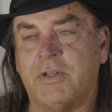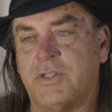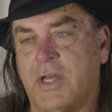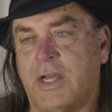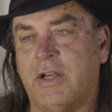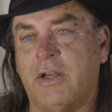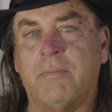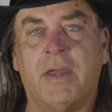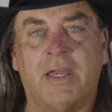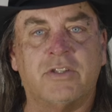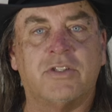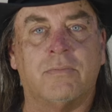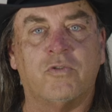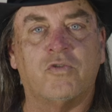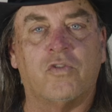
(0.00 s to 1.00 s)
decided to
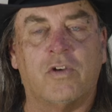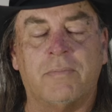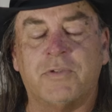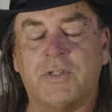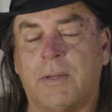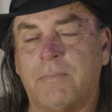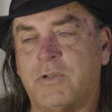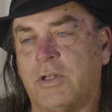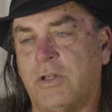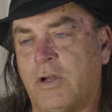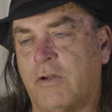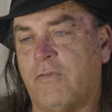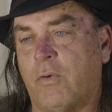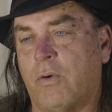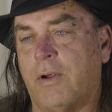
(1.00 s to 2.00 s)
make some trips up to
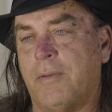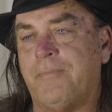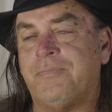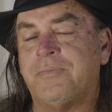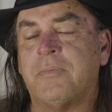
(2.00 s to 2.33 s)
look for it.